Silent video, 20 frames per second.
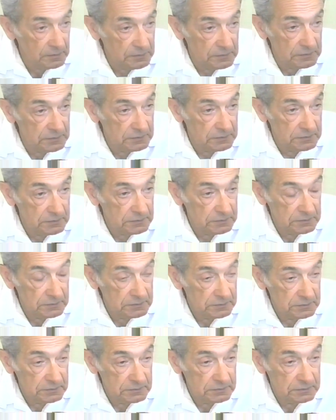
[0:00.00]
So
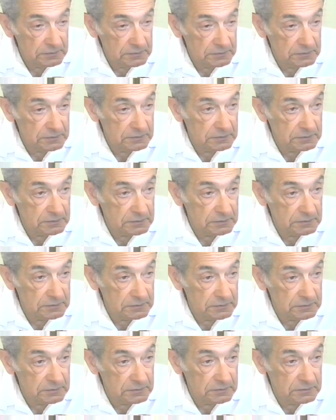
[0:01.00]
whether it was
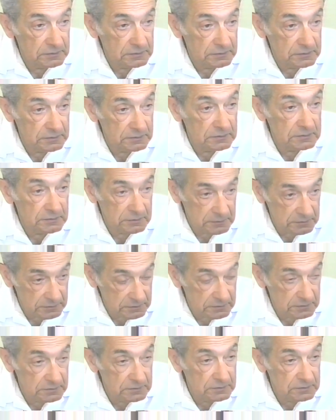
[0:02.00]
true or not,
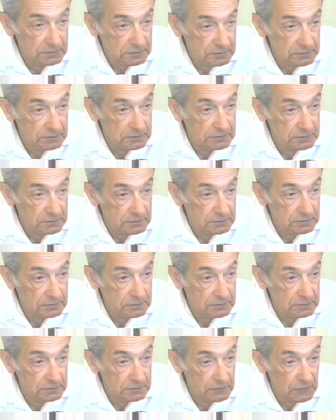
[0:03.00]
you knew the gospel.